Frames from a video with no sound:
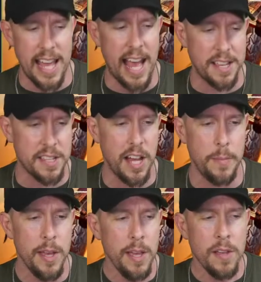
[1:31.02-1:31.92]
has
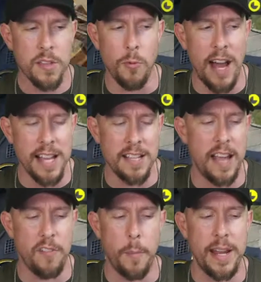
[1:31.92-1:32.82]
come. So why is
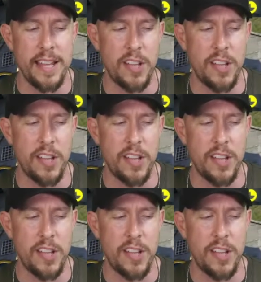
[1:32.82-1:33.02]
everybody